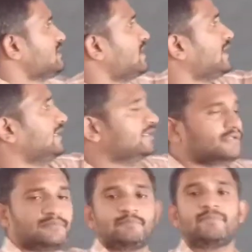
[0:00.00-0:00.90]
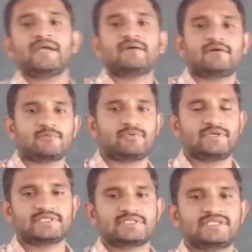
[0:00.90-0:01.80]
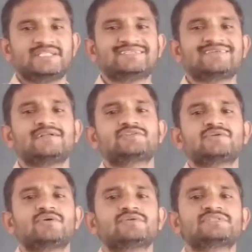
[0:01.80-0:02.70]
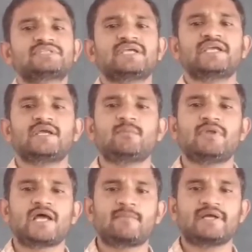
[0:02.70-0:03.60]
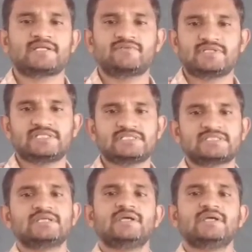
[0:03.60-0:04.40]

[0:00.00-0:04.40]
and bicarbonates. These also same lab activities.